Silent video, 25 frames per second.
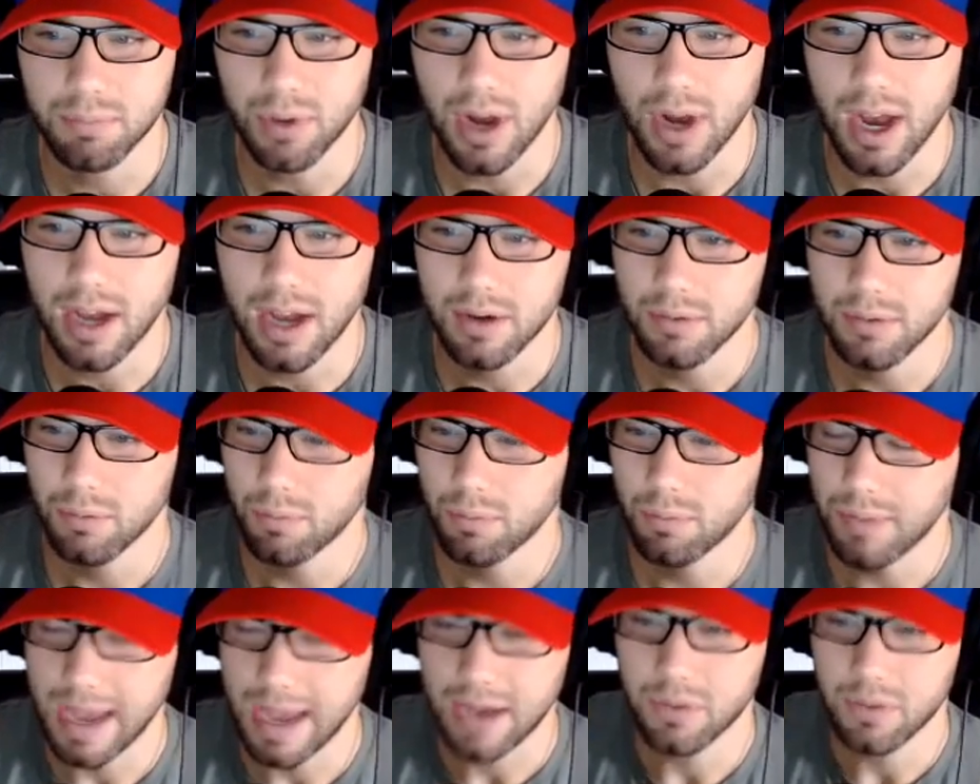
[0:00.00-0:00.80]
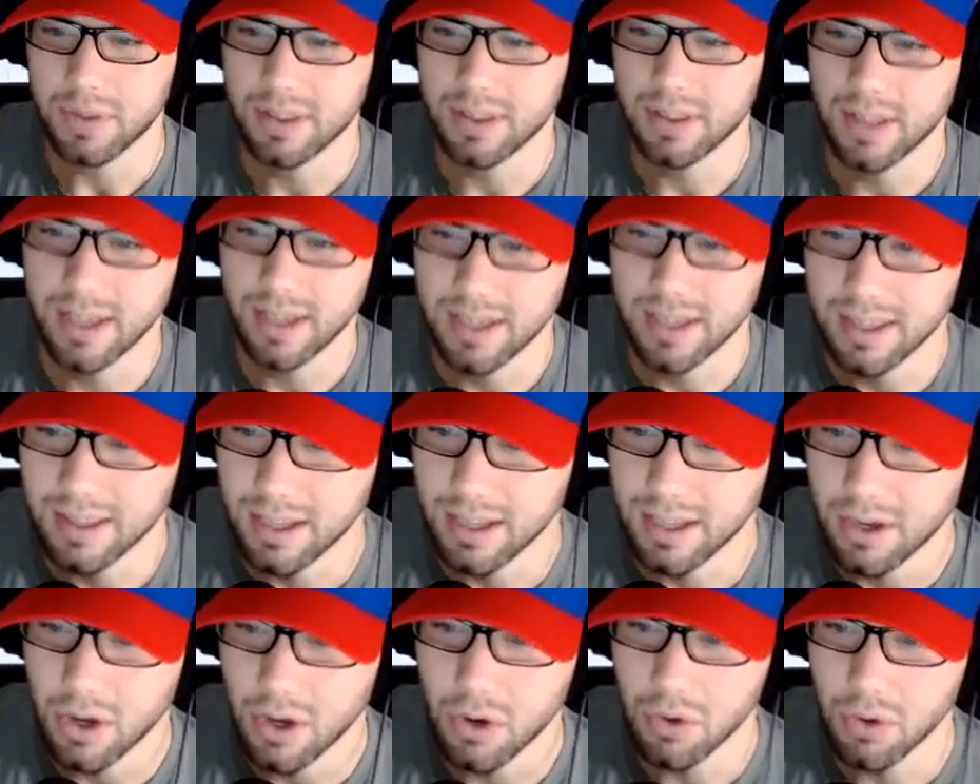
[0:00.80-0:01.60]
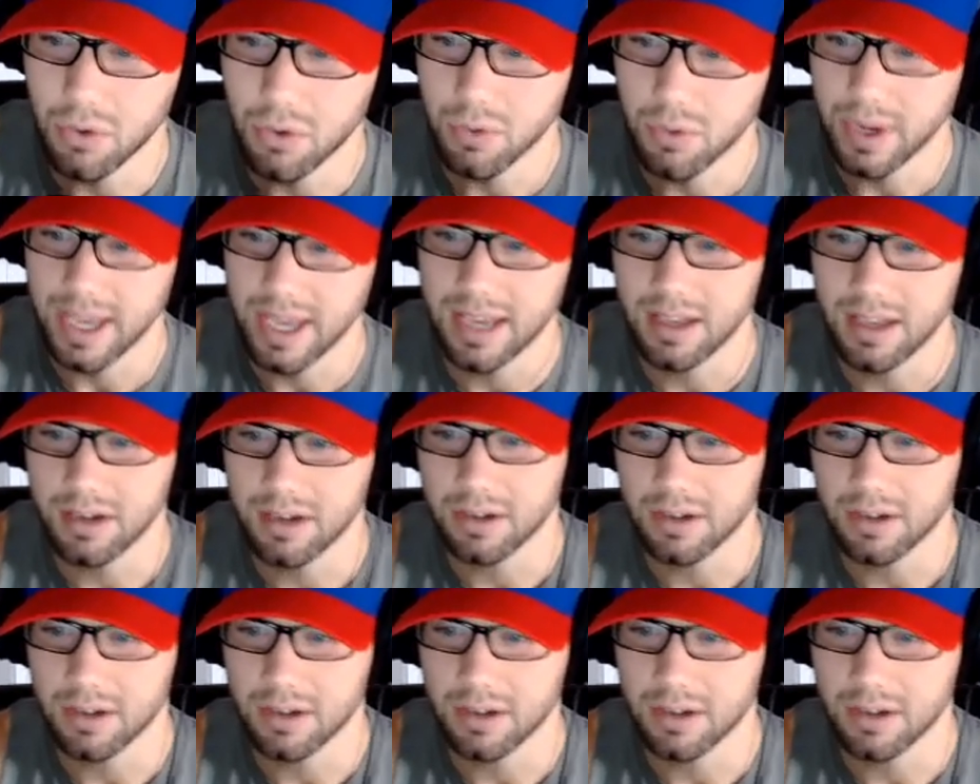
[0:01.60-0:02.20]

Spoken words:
Broad back when like in the 08 or